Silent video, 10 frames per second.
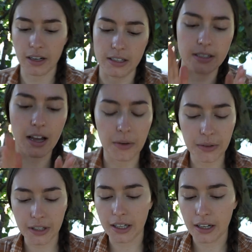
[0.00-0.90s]
is not
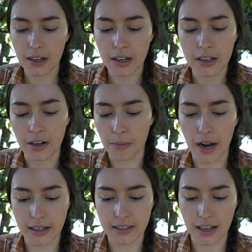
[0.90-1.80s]
only,
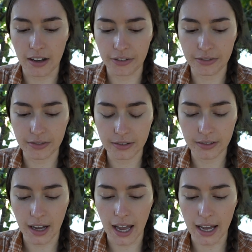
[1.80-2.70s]
myself
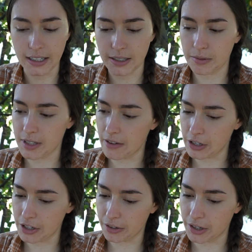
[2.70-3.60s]
and 7
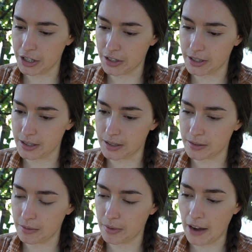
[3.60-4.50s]
generations
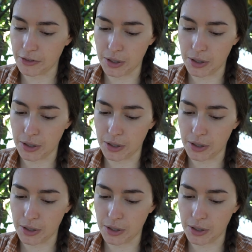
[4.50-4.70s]
after